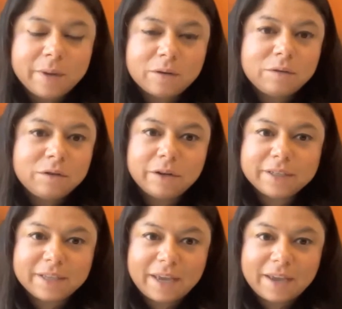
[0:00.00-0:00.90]
For
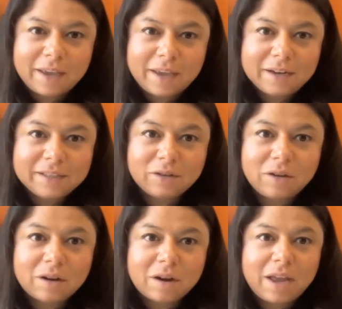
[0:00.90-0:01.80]
myself, first,
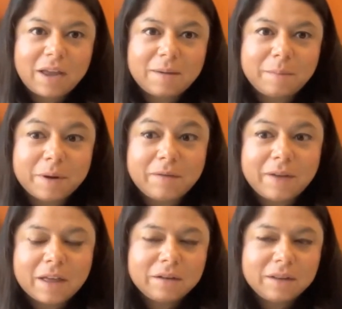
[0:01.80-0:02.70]
number one, it is
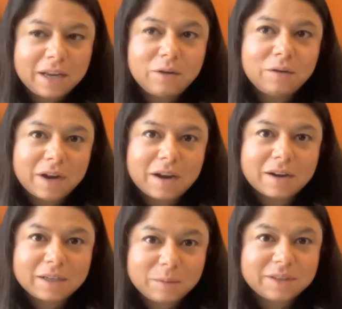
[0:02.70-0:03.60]
that the private sector
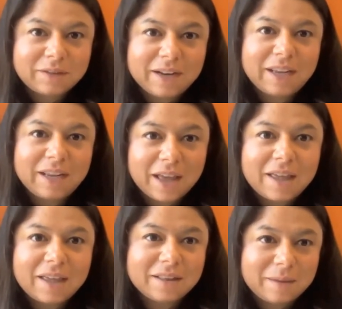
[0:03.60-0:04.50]
has a great
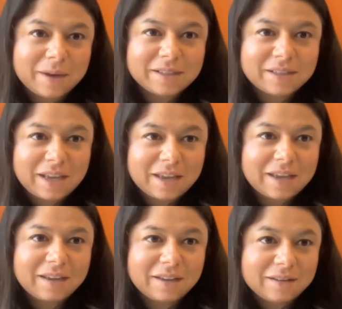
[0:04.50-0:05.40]

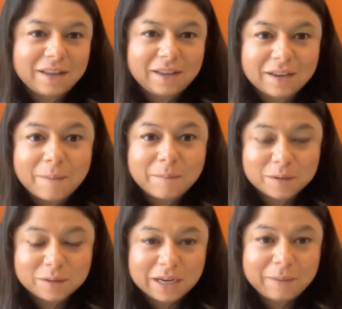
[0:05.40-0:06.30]
responsibility
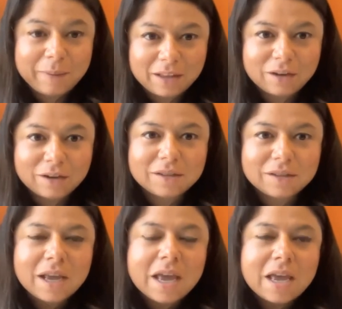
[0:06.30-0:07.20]
um, in climate
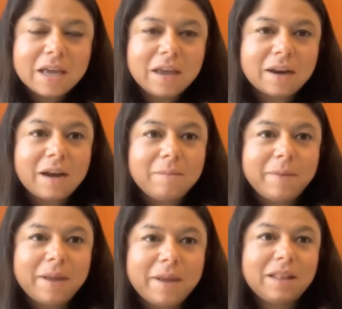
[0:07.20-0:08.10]
change.
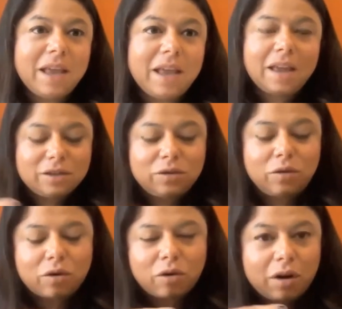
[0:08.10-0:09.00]
And
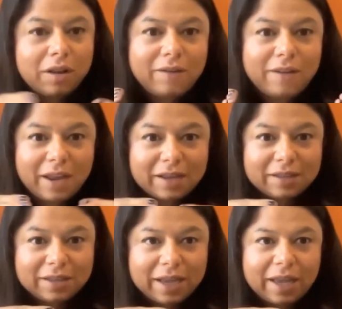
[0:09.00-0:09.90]
really, um, its
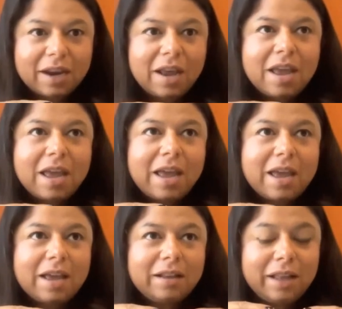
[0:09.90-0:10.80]
role should
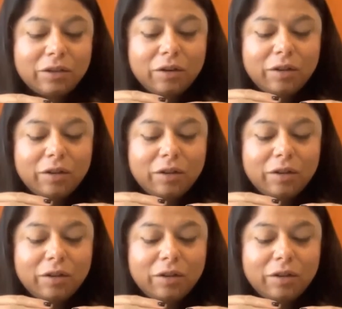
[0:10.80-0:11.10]
be um,